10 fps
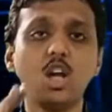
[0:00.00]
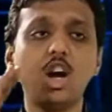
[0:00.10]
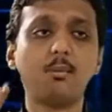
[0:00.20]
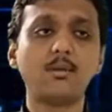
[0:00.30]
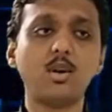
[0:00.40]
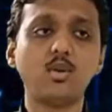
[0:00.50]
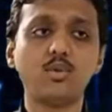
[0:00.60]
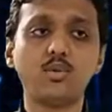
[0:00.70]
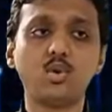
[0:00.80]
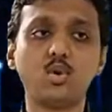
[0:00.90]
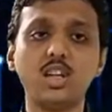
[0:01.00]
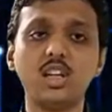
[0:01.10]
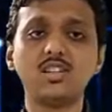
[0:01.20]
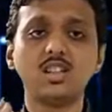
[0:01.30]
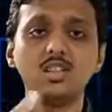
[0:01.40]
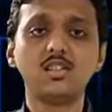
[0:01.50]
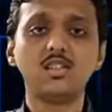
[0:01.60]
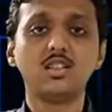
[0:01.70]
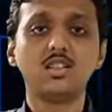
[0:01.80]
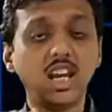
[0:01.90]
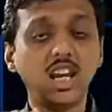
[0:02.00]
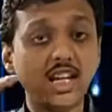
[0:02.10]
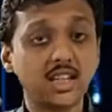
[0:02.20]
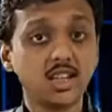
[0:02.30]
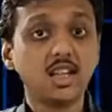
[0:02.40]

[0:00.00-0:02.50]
Upper bound of row is 8,